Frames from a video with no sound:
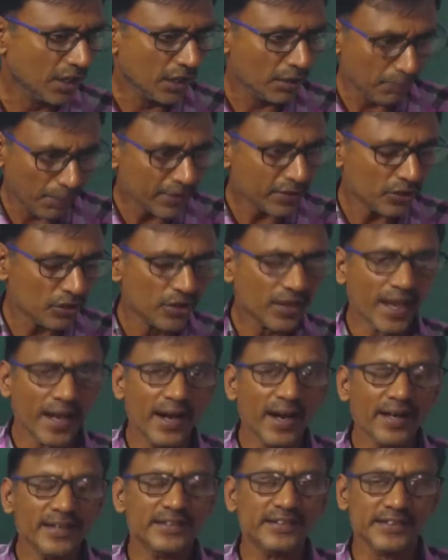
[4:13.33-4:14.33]
but we
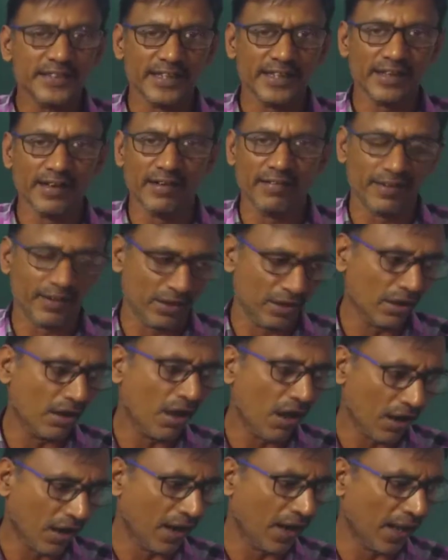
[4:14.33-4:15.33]
cannot see our
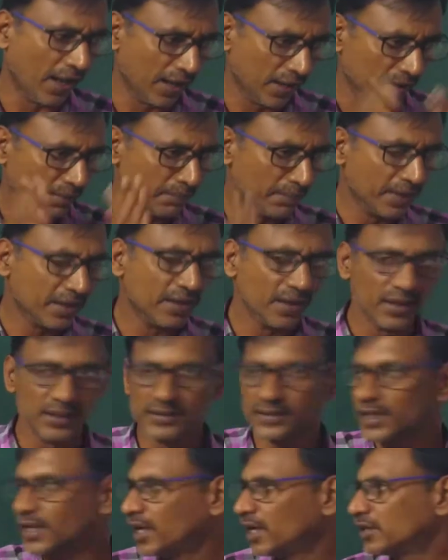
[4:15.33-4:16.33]
naked eye
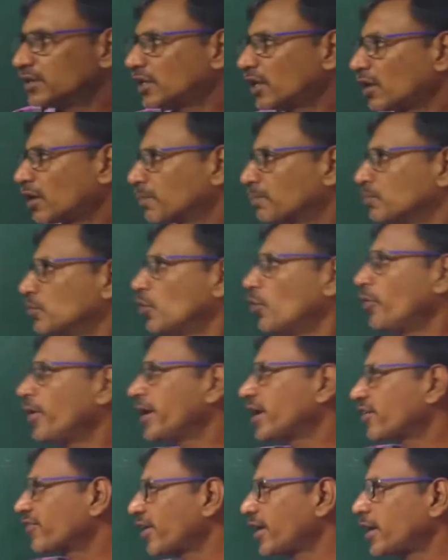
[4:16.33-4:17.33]
because they are
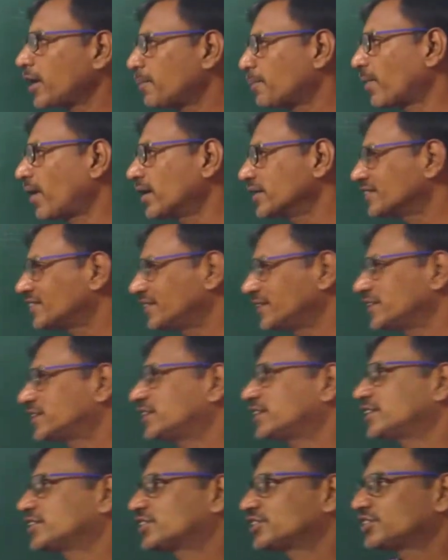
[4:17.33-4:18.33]
moving very fast. This
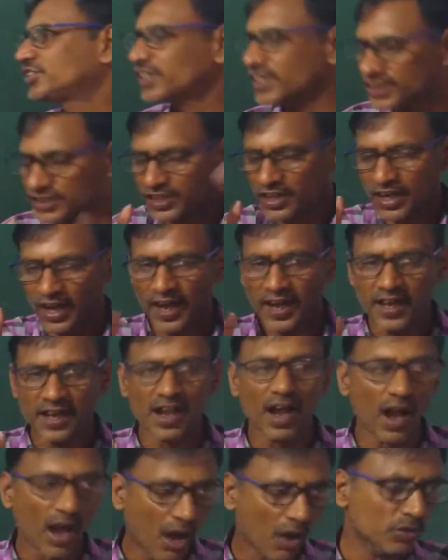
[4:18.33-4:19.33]
is just an
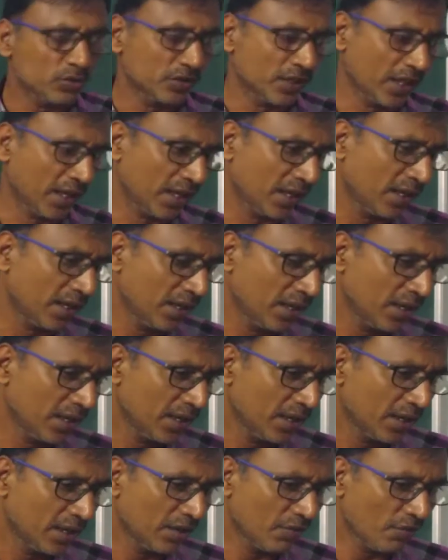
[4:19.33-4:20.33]
idea how they
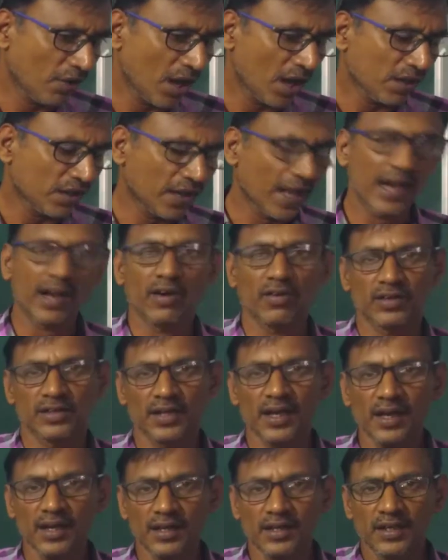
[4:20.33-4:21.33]
revolving around
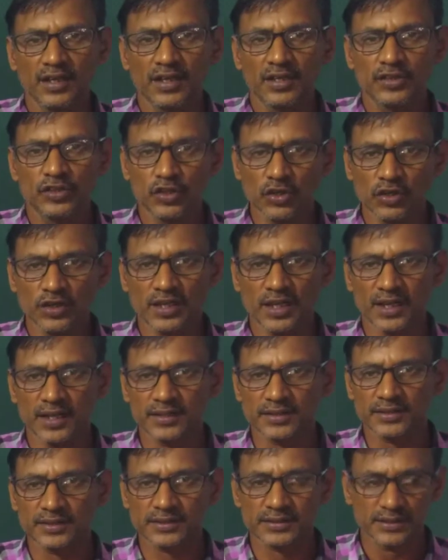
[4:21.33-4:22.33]
the
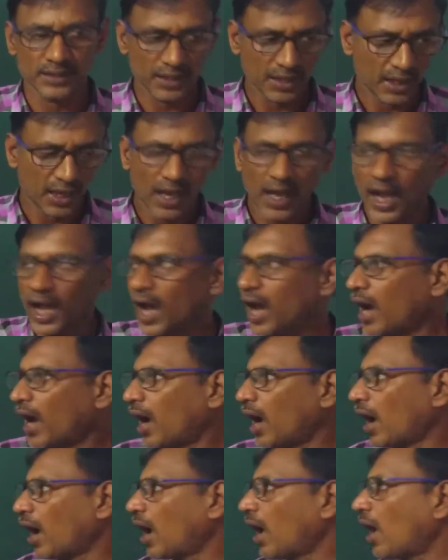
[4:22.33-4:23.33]
nucleus.
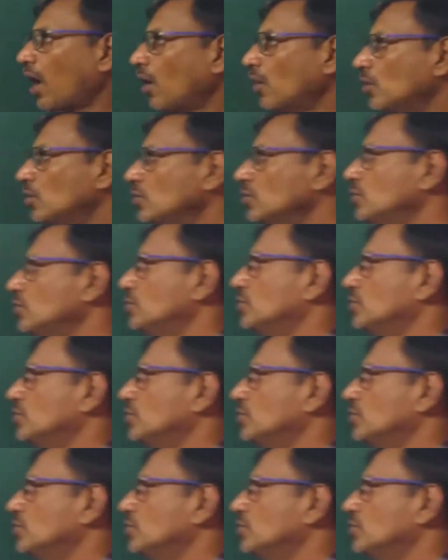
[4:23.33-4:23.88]
How